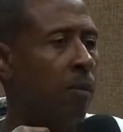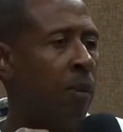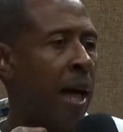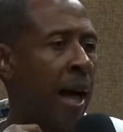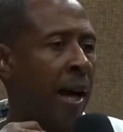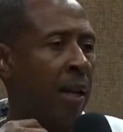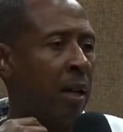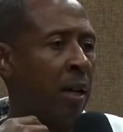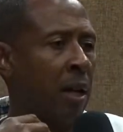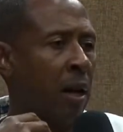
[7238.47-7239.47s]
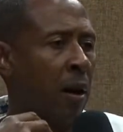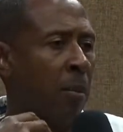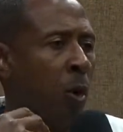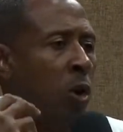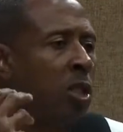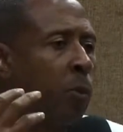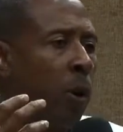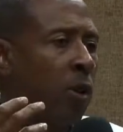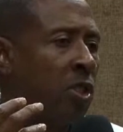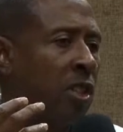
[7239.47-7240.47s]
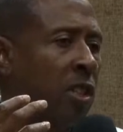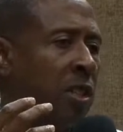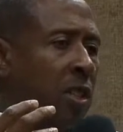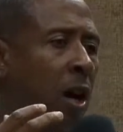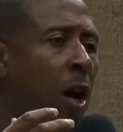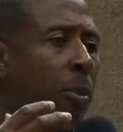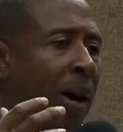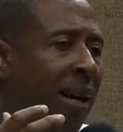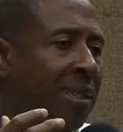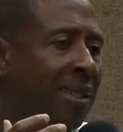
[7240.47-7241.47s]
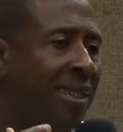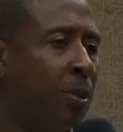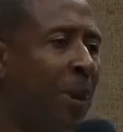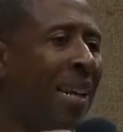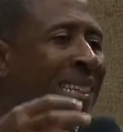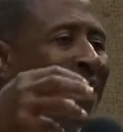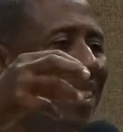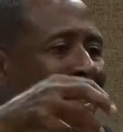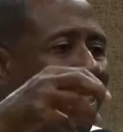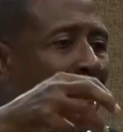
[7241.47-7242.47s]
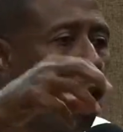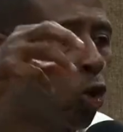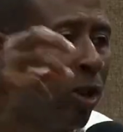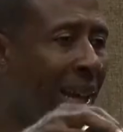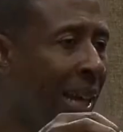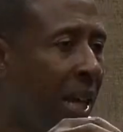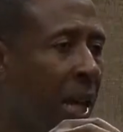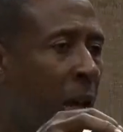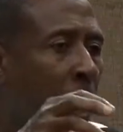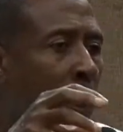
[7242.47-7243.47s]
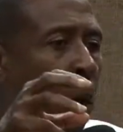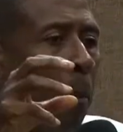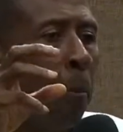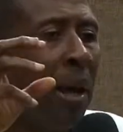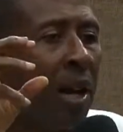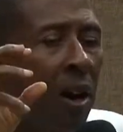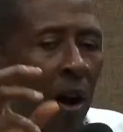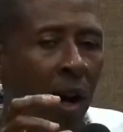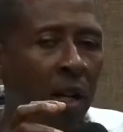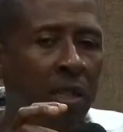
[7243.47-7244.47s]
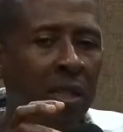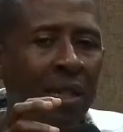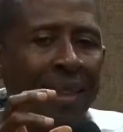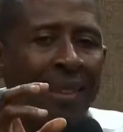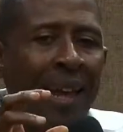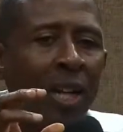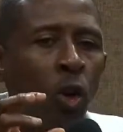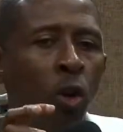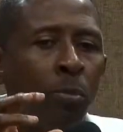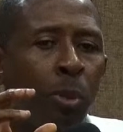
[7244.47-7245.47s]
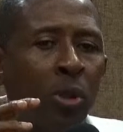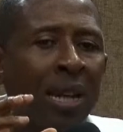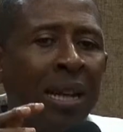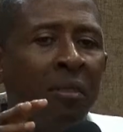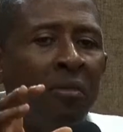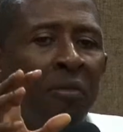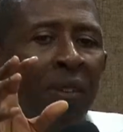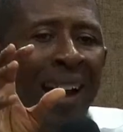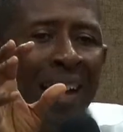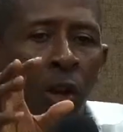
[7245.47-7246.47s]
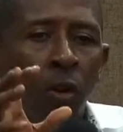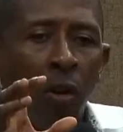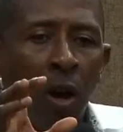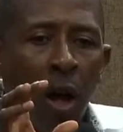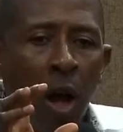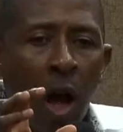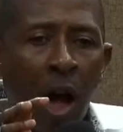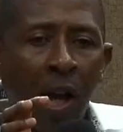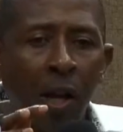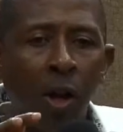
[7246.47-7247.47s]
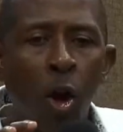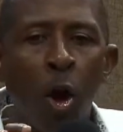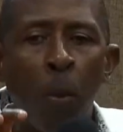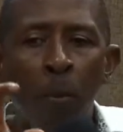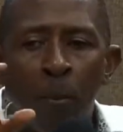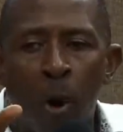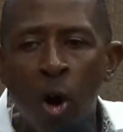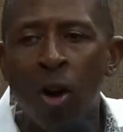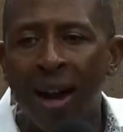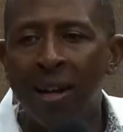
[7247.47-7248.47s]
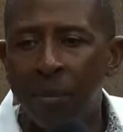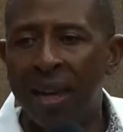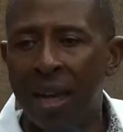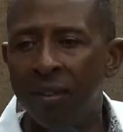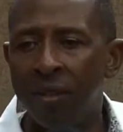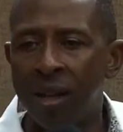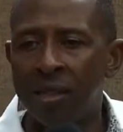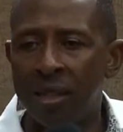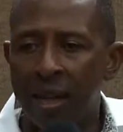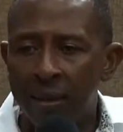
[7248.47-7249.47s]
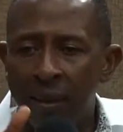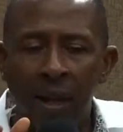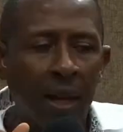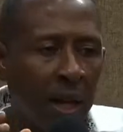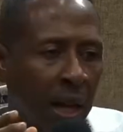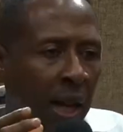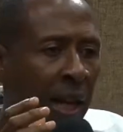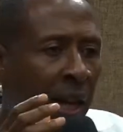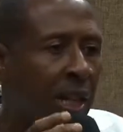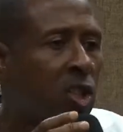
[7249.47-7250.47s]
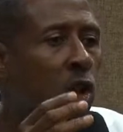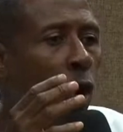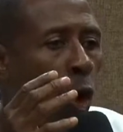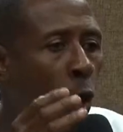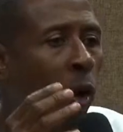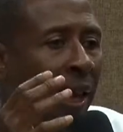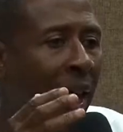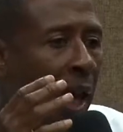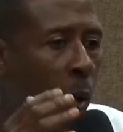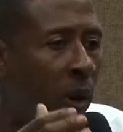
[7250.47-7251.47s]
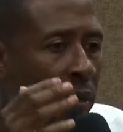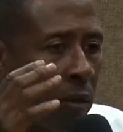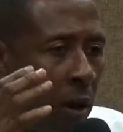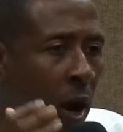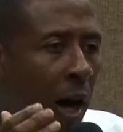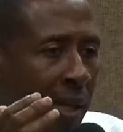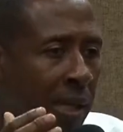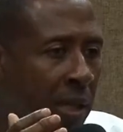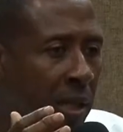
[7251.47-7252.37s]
And most persons or pastors may disagree because they don't put any value on moral behaviors. They think it's okay with God